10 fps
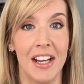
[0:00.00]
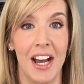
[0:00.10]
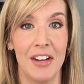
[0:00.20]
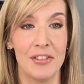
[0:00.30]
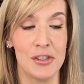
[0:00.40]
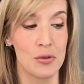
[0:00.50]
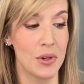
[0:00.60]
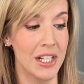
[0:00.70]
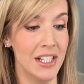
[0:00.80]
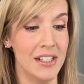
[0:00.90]
I've
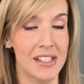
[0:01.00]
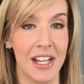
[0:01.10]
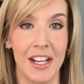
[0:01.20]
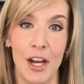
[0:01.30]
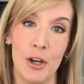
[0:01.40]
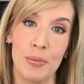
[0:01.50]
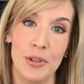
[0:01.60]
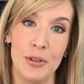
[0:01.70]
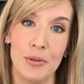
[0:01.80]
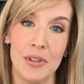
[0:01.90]
enjoyed it, and I
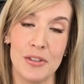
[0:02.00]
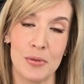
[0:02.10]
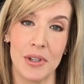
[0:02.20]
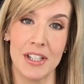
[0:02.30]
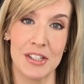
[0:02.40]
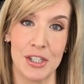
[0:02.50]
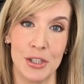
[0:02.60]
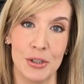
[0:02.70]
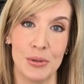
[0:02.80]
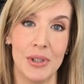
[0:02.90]
hope you enjoyed it
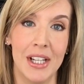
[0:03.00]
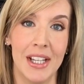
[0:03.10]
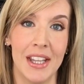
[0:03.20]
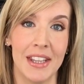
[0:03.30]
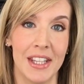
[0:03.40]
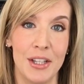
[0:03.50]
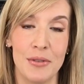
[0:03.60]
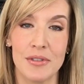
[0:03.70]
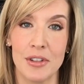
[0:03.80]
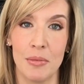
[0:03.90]
too. Thank
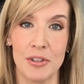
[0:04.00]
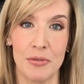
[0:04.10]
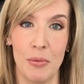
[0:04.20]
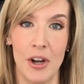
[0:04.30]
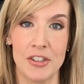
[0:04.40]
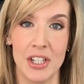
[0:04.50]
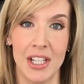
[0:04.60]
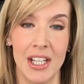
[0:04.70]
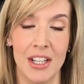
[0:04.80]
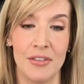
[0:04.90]
you so much for
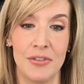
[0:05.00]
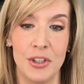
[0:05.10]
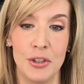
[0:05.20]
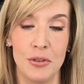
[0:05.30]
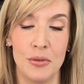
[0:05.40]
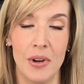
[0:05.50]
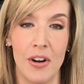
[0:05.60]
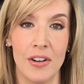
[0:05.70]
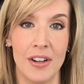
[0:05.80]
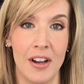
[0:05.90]
watching. If you
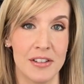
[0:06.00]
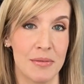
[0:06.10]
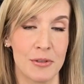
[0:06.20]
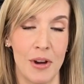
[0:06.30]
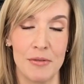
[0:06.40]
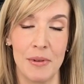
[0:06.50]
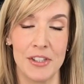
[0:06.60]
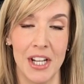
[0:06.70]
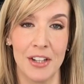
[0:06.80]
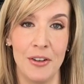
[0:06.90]
are not subscribed to my
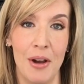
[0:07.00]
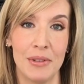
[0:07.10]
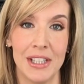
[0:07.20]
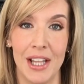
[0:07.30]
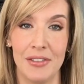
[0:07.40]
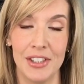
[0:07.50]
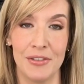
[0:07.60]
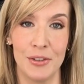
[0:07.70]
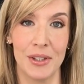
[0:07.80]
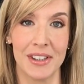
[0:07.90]
channel, I would love it
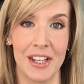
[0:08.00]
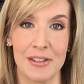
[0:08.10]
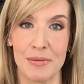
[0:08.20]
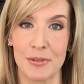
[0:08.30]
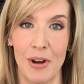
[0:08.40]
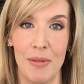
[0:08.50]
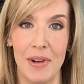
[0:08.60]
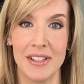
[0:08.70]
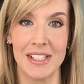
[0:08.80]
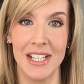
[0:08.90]
if you hit that subscribe
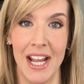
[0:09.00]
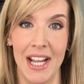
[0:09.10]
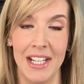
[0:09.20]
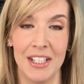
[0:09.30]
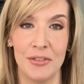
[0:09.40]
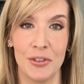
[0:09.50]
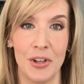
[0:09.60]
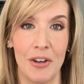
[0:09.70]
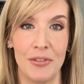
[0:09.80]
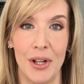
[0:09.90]
button today. And if you're
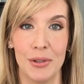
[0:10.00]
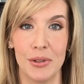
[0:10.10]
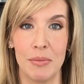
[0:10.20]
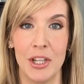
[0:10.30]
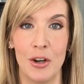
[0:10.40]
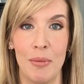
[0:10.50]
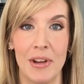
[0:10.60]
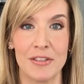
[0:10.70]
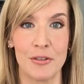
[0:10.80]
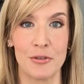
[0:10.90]
not following me on my
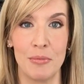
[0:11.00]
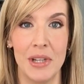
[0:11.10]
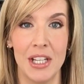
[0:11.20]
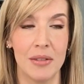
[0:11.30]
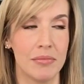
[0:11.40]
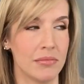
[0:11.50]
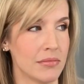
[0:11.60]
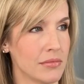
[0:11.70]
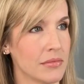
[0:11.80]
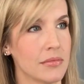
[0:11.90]
social media,
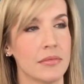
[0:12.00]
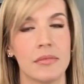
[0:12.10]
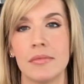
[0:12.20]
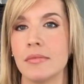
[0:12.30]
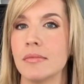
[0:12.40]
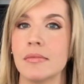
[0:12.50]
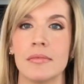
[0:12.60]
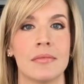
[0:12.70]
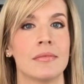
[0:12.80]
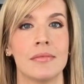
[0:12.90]

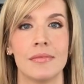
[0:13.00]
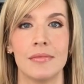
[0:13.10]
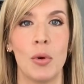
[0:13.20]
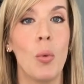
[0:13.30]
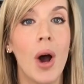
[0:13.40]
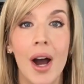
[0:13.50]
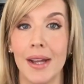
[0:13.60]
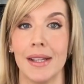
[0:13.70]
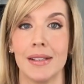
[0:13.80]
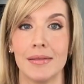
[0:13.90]
why?